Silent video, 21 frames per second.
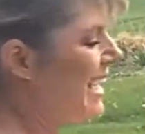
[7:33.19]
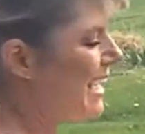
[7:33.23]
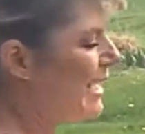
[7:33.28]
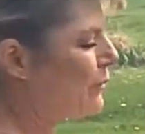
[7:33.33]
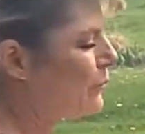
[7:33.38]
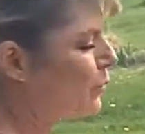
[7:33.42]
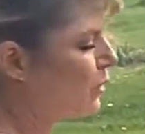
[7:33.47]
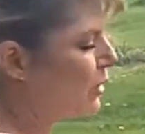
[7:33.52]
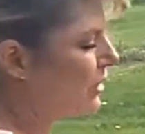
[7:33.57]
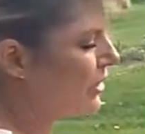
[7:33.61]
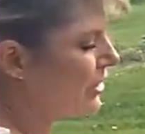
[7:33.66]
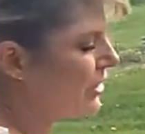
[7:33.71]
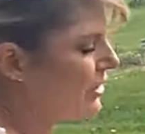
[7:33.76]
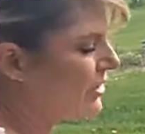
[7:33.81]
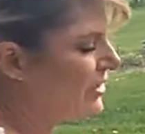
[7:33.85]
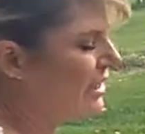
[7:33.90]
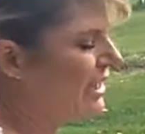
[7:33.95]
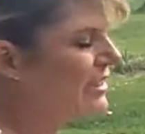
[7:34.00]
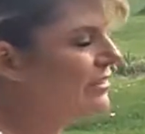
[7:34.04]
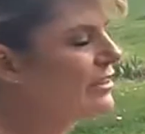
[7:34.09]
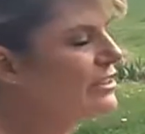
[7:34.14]
And we're
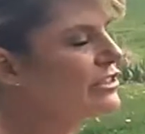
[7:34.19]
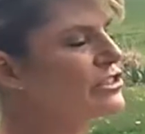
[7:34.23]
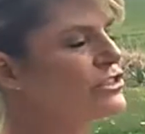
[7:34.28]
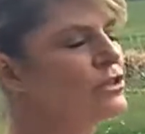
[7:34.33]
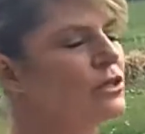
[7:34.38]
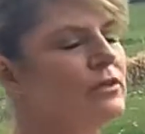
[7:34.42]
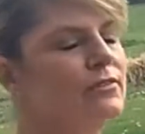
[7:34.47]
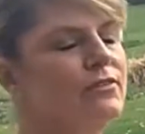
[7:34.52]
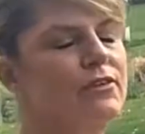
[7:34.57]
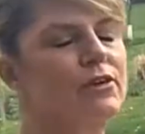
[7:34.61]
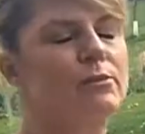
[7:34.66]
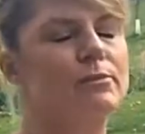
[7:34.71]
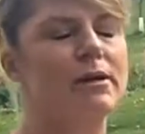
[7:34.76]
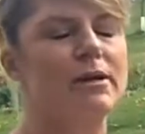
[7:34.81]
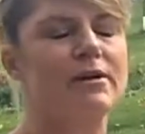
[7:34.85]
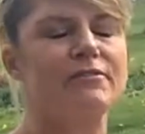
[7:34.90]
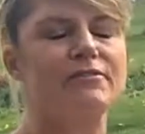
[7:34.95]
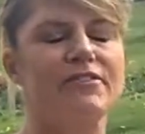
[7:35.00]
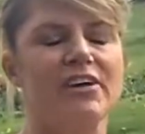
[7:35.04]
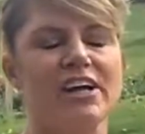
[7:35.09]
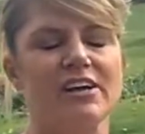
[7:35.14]
going to let this cook for
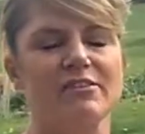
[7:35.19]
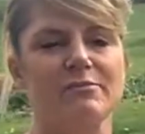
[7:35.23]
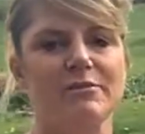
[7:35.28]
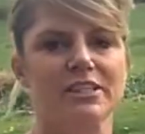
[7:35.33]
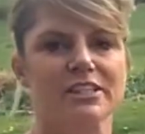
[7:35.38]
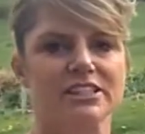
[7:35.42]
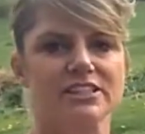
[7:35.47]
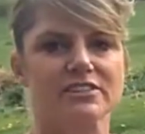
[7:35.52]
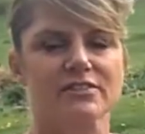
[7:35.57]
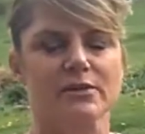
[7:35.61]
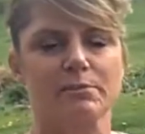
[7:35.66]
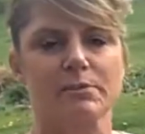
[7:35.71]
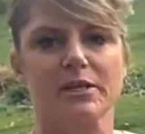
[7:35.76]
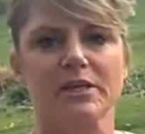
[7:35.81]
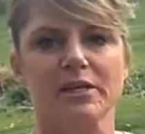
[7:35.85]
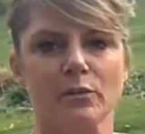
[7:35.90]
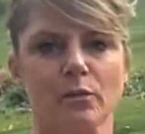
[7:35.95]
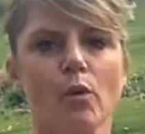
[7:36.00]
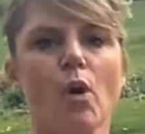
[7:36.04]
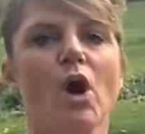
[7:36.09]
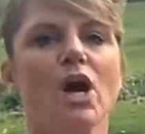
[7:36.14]
about 5 minutes,
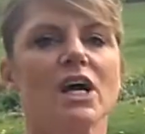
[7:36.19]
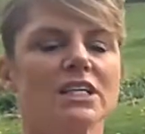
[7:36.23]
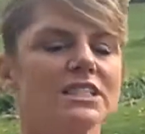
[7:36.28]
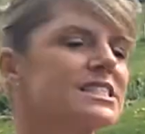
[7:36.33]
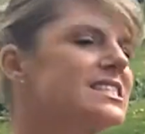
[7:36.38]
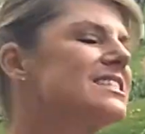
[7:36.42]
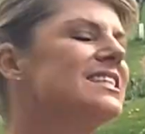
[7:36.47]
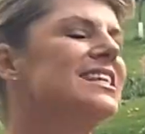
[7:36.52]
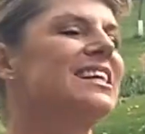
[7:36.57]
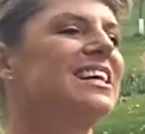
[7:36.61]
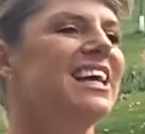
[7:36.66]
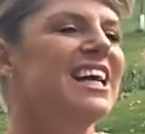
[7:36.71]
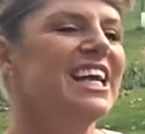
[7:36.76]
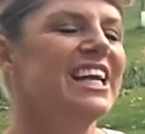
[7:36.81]
flipping it once.